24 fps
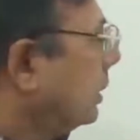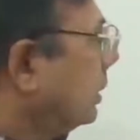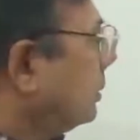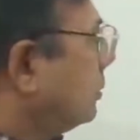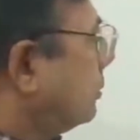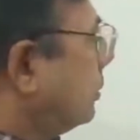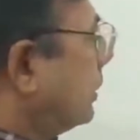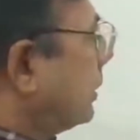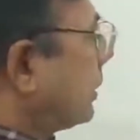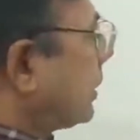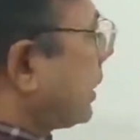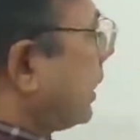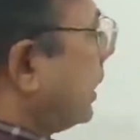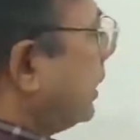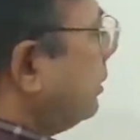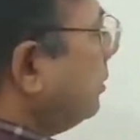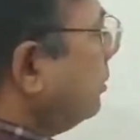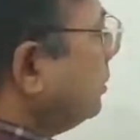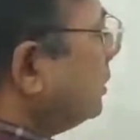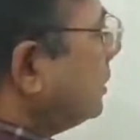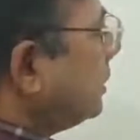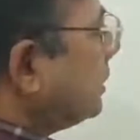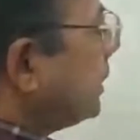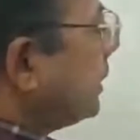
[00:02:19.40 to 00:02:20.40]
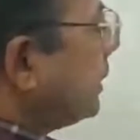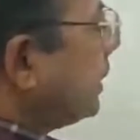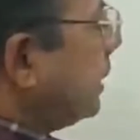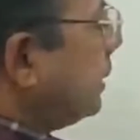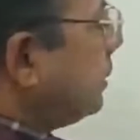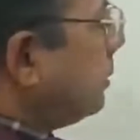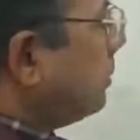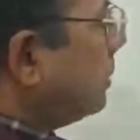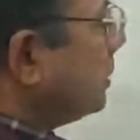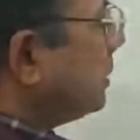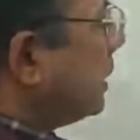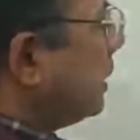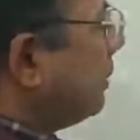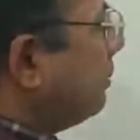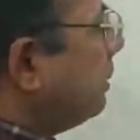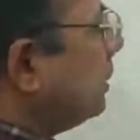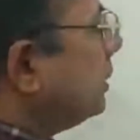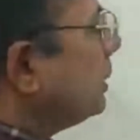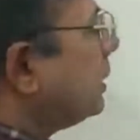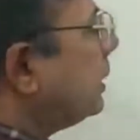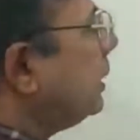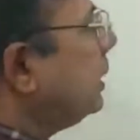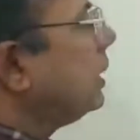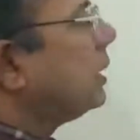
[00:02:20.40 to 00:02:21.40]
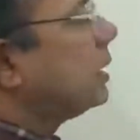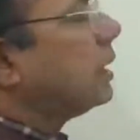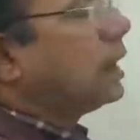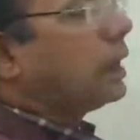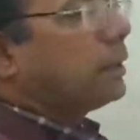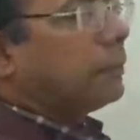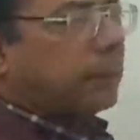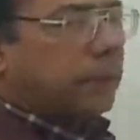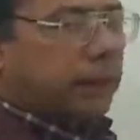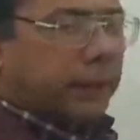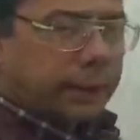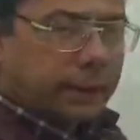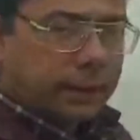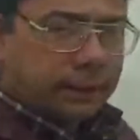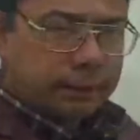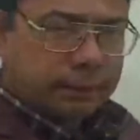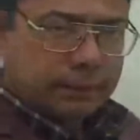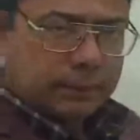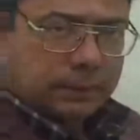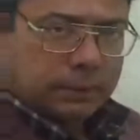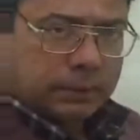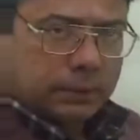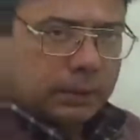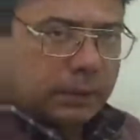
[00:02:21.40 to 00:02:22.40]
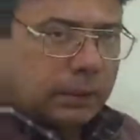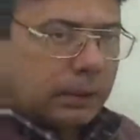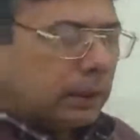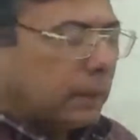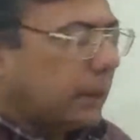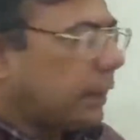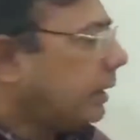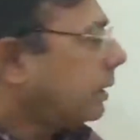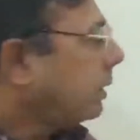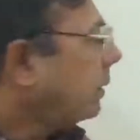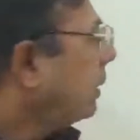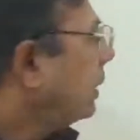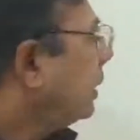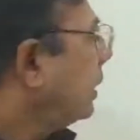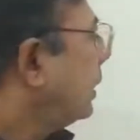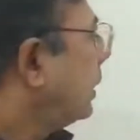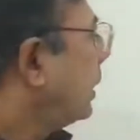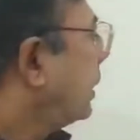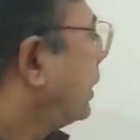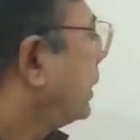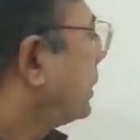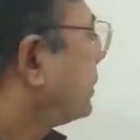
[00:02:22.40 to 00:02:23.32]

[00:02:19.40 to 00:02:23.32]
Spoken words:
So a triose is an aldose having 3 carbon atoms, and an